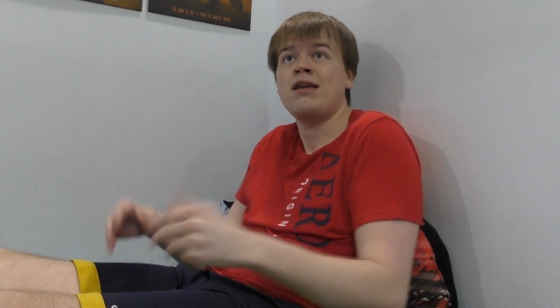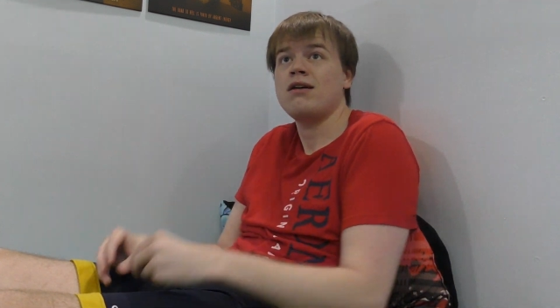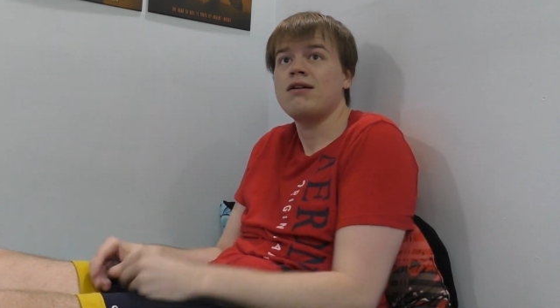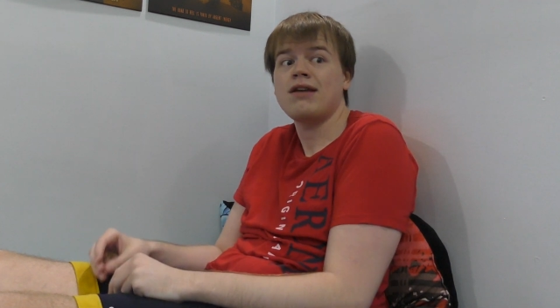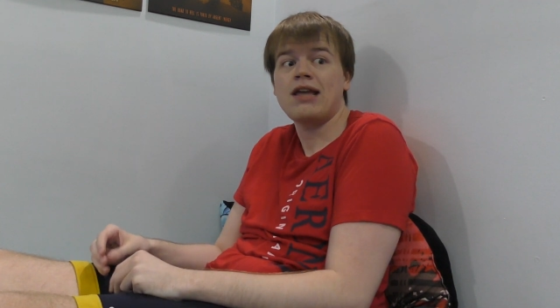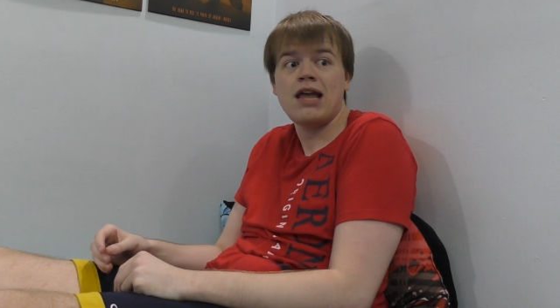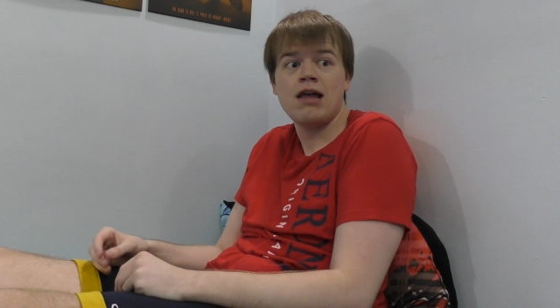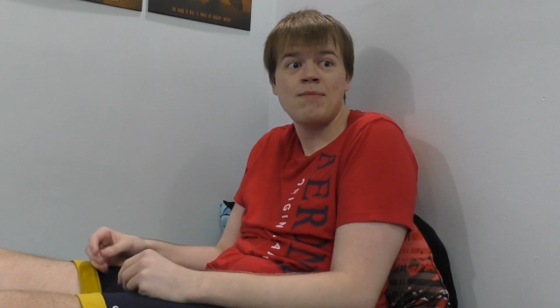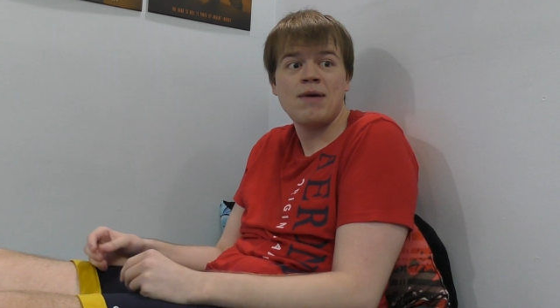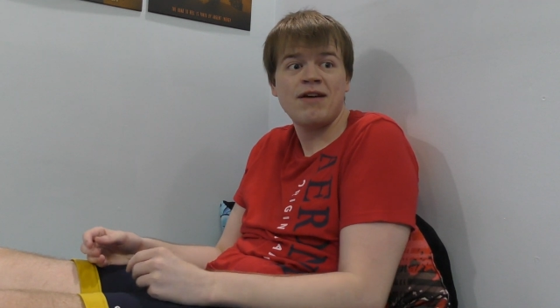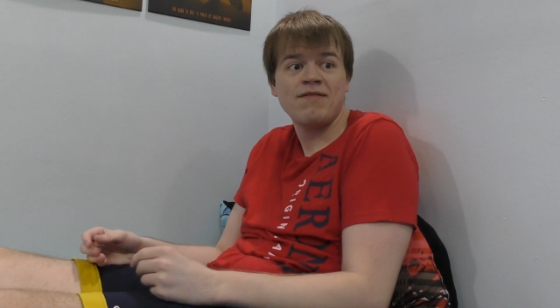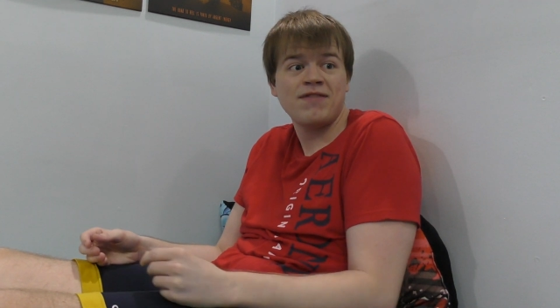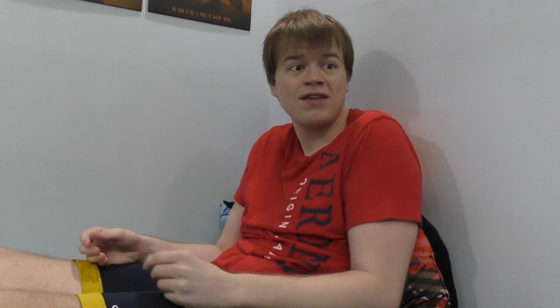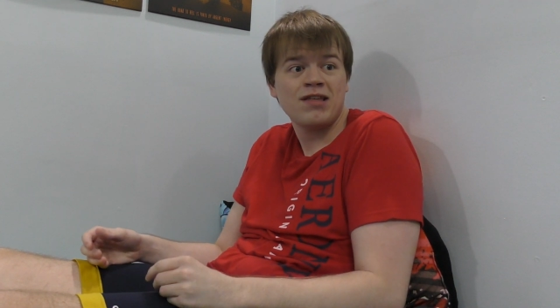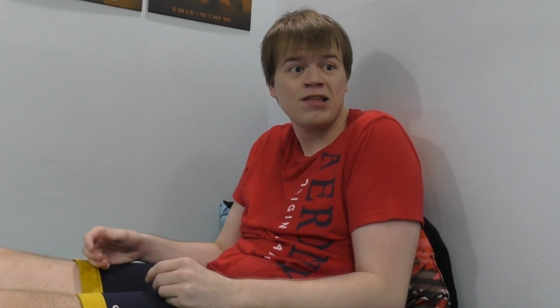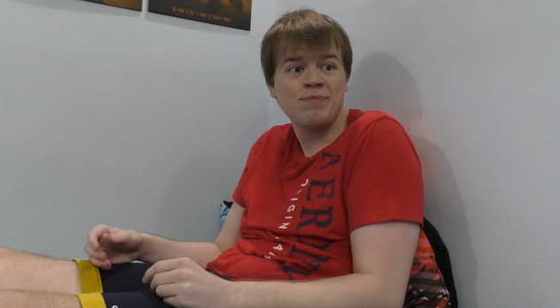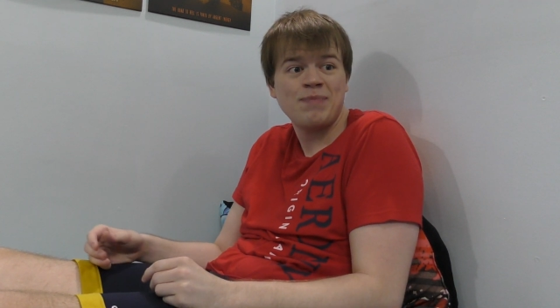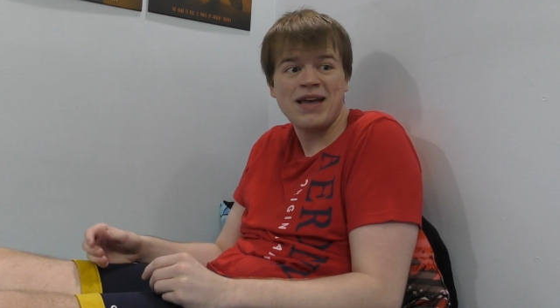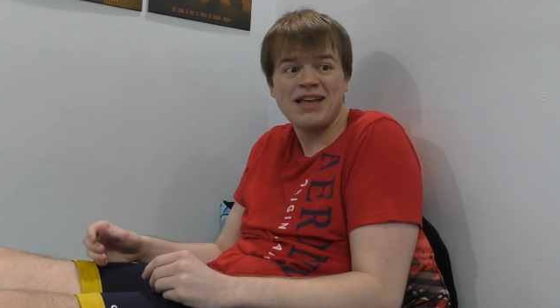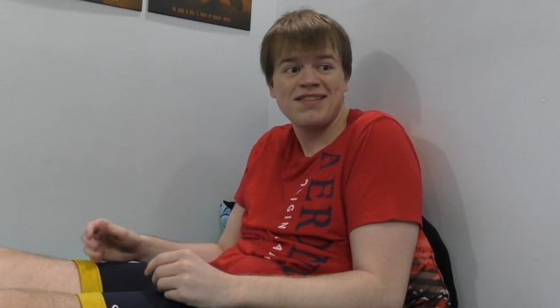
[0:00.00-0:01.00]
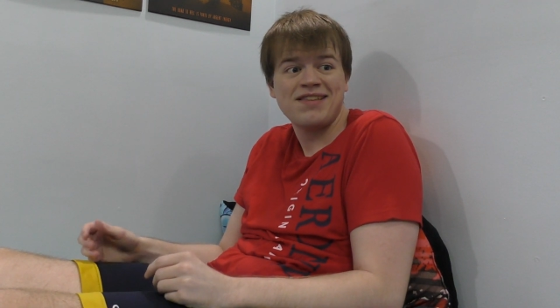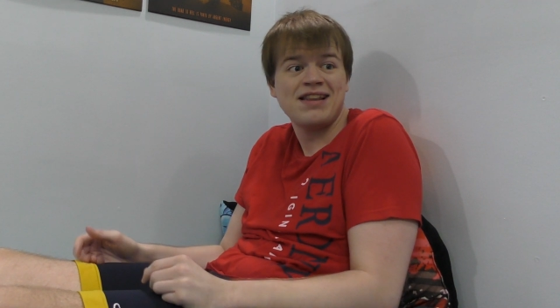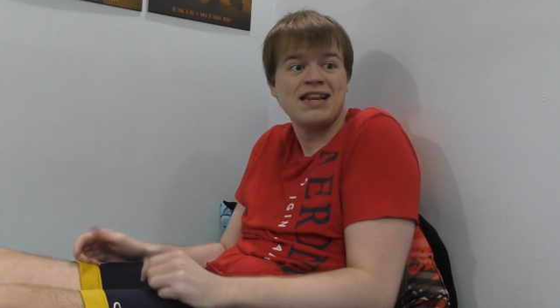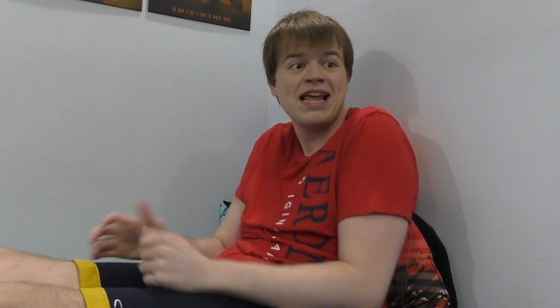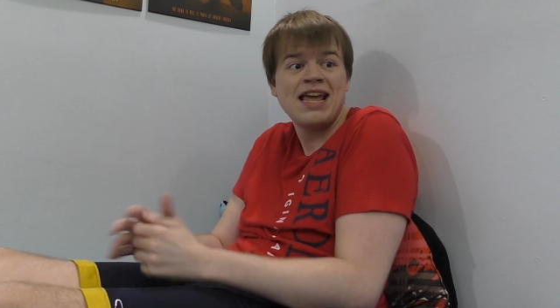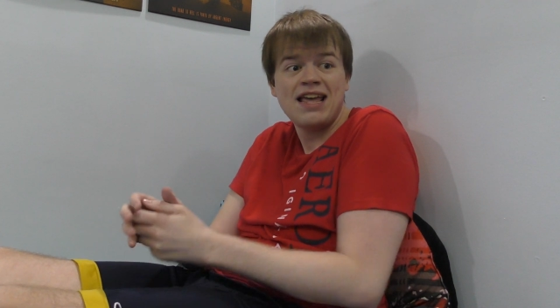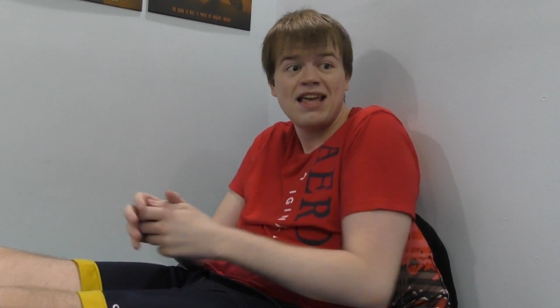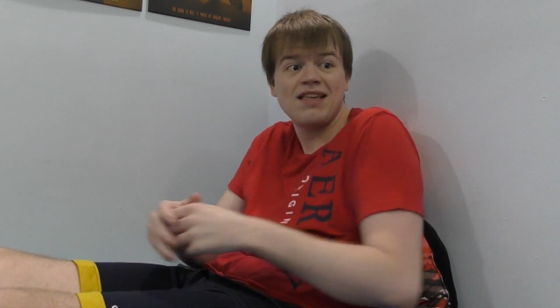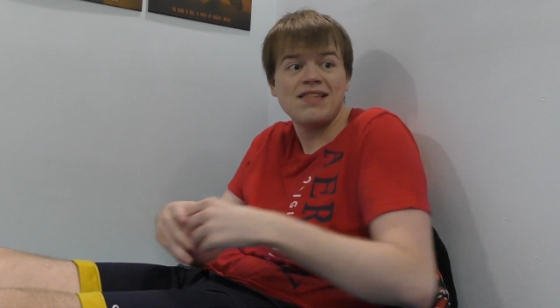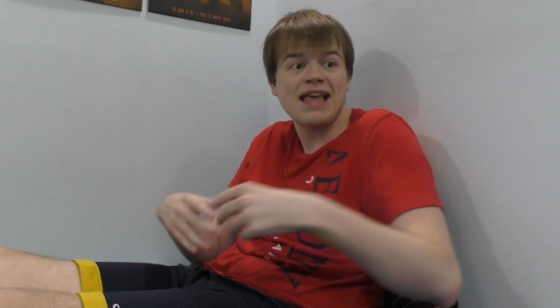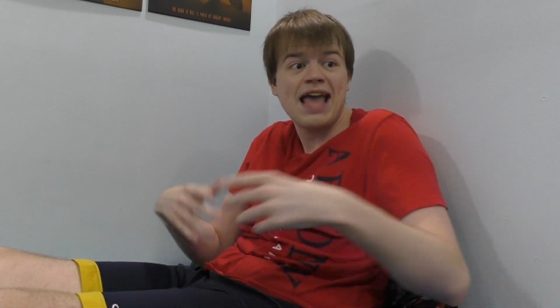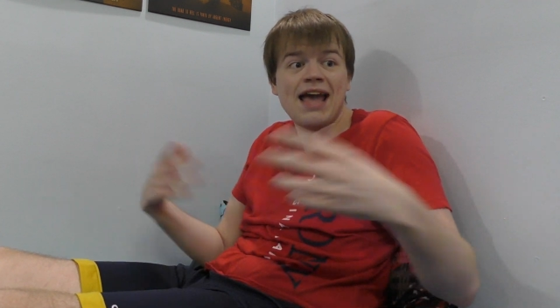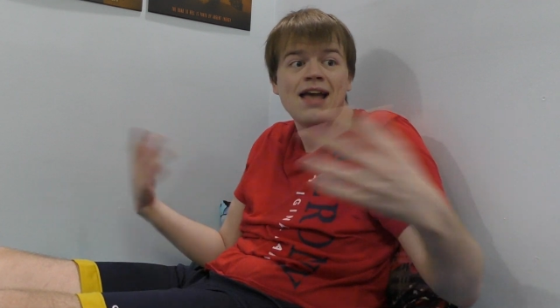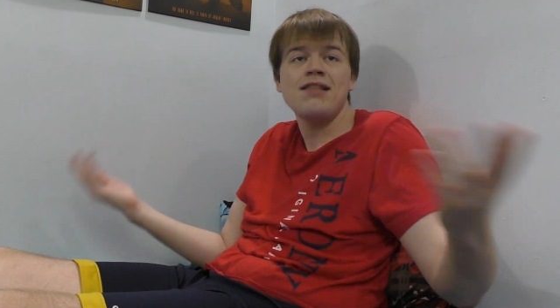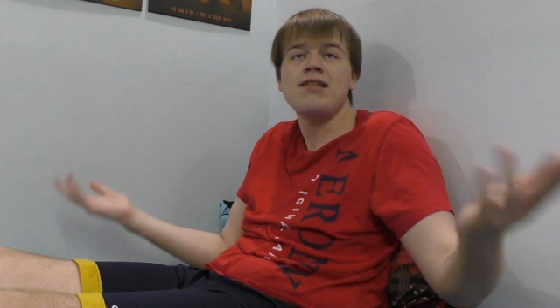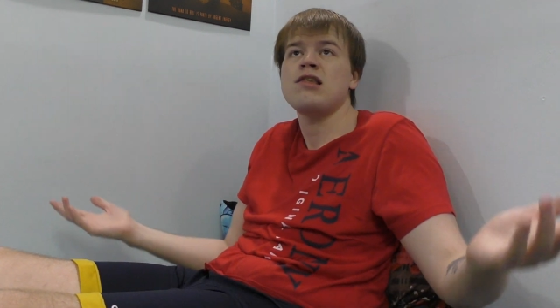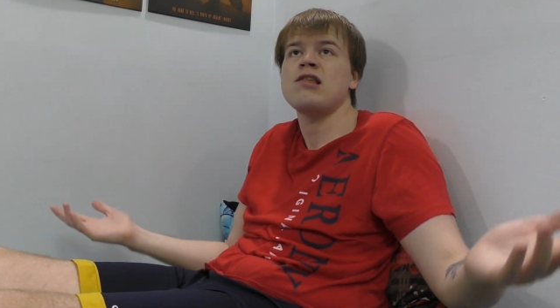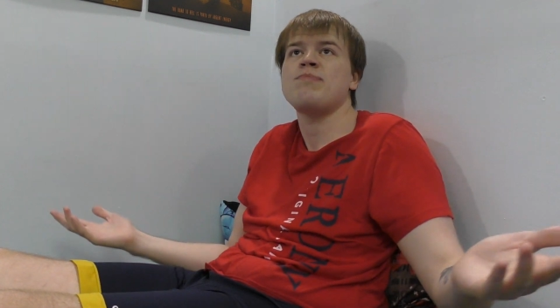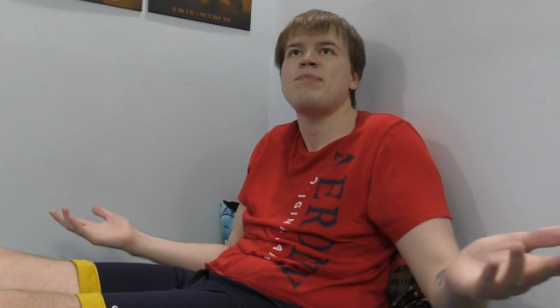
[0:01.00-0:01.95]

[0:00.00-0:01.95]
Okay, I'm half expecting his head to